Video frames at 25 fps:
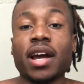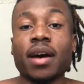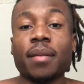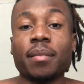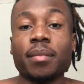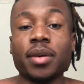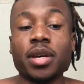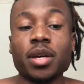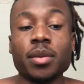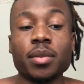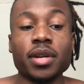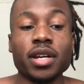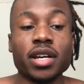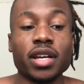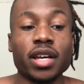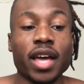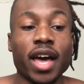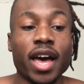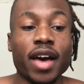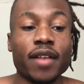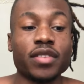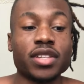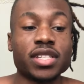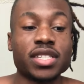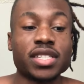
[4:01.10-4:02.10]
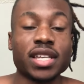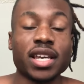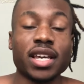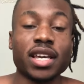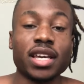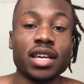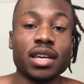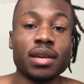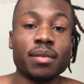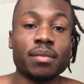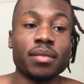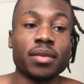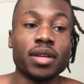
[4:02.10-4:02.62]
be able to have the
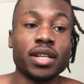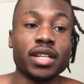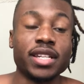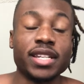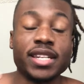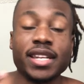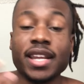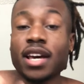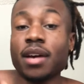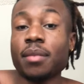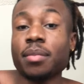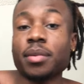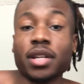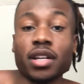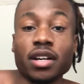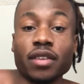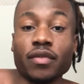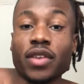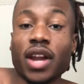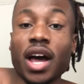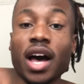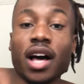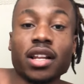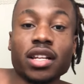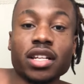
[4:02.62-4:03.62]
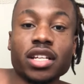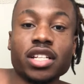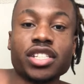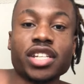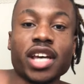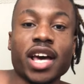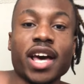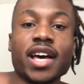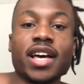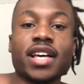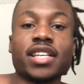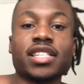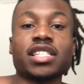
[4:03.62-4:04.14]
same depth of knowledge
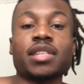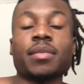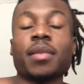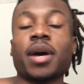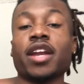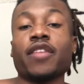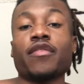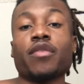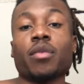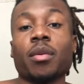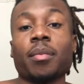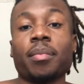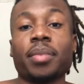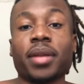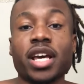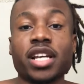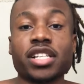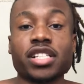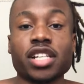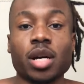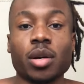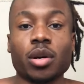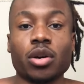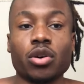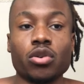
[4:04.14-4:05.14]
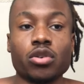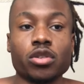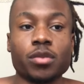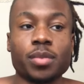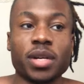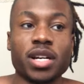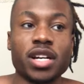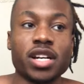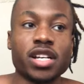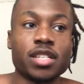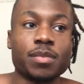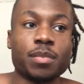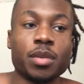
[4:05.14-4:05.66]
as somebody from a plant shop goes,
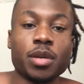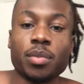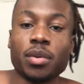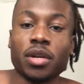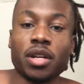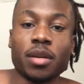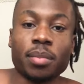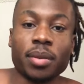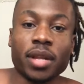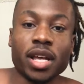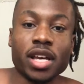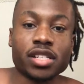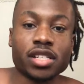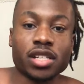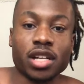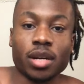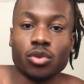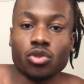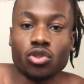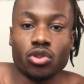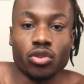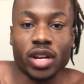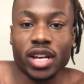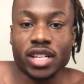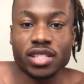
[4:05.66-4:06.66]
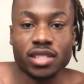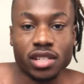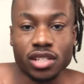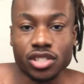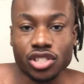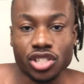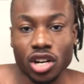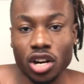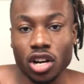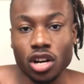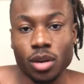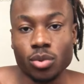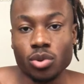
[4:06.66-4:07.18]
because people in the plant shop, that's their
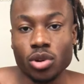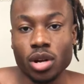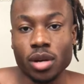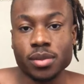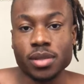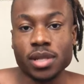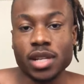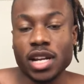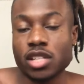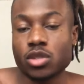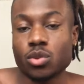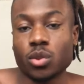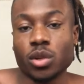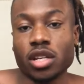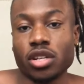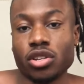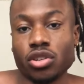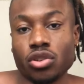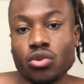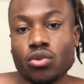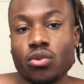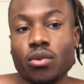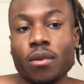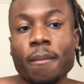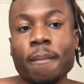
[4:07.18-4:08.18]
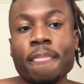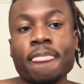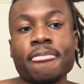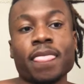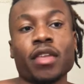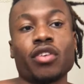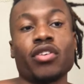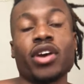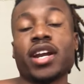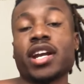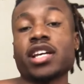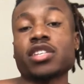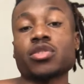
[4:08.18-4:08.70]
job. You know what I'm saying? That's what they do,
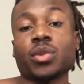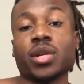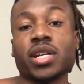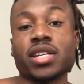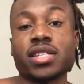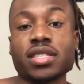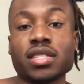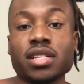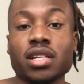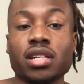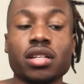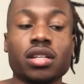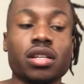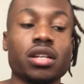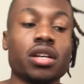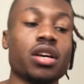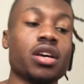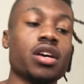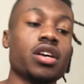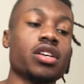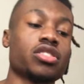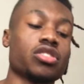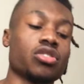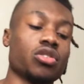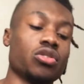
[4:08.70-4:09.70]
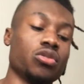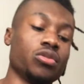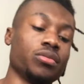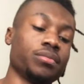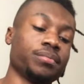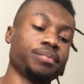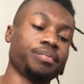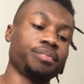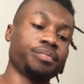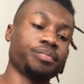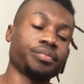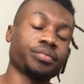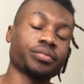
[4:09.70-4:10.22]
right? That's what they study. So
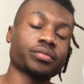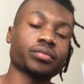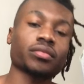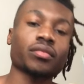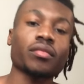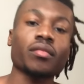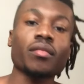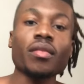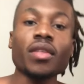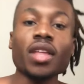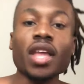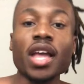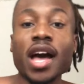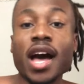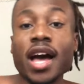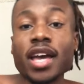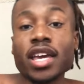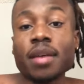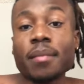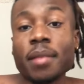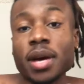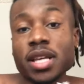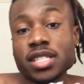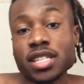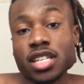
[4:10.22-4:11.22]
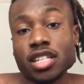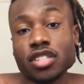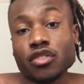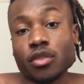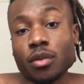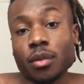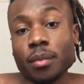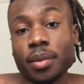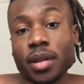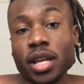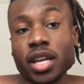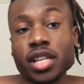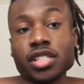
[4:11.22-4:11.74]
I get my seeds from a
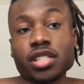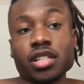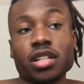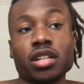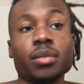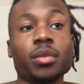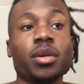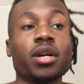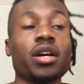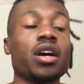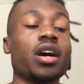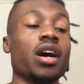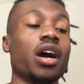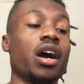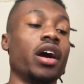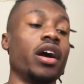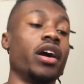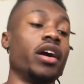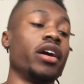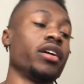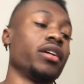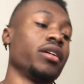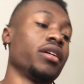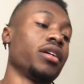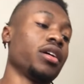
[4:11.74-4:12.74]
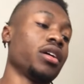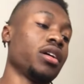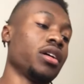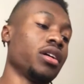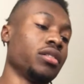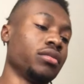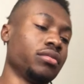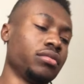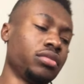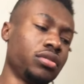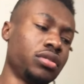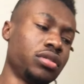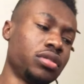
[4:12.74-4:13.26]
plant shop. All right.
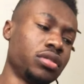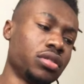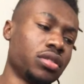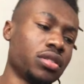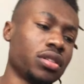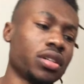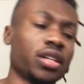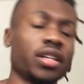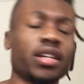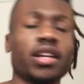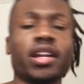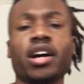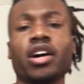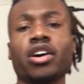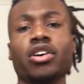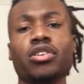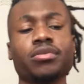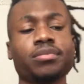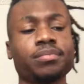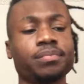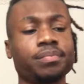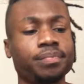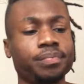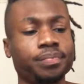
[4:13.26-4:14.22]
Now,